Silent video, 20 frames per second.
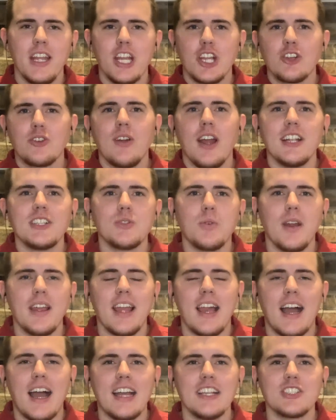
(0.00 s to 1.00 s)
graduate
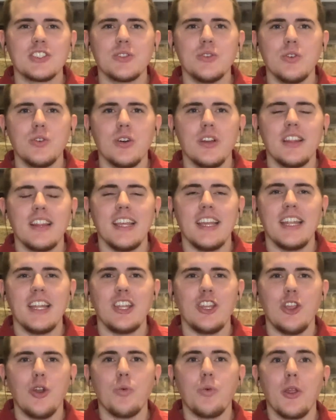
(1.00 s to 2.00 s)
high school and then
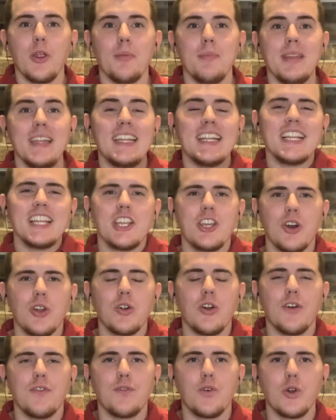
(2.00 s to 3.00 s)
we immediately go to
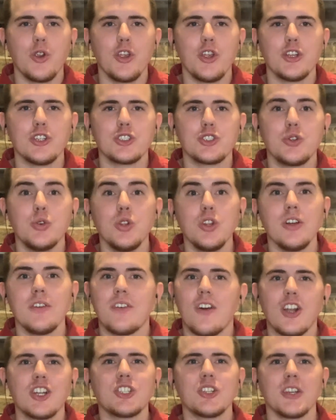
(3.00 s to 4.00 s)
a 4-year school of
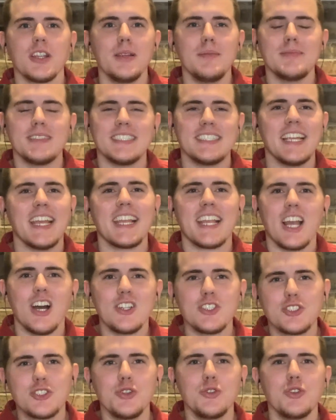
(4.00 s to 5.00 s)
our dreams and take
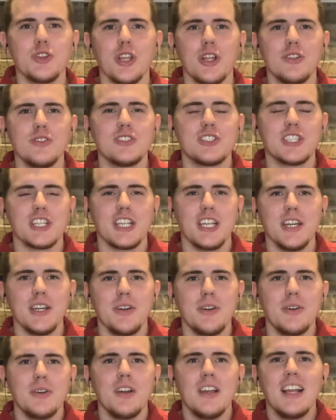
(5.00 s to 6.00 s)
out student loans to
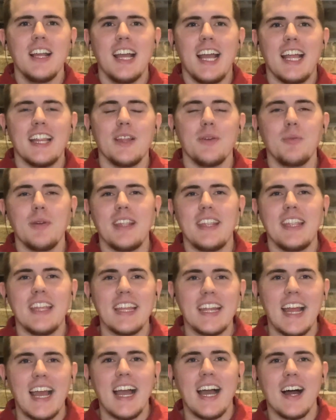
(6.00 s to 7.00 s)
go, and then we
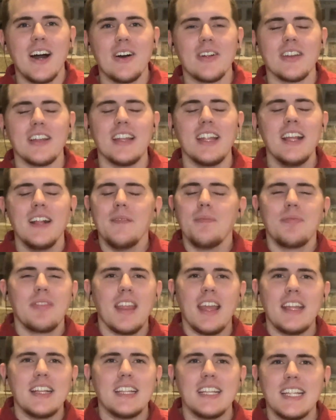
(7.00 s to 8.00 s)
get out, and
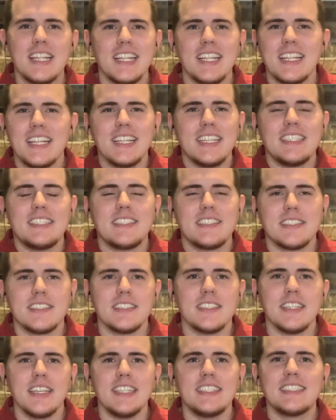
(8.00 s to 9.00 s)

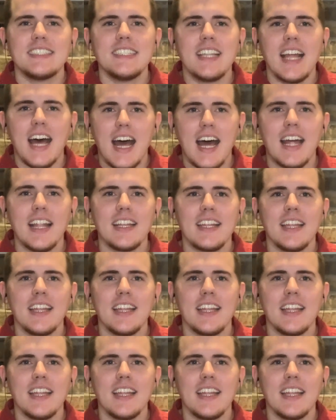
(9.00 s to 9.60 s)
it's not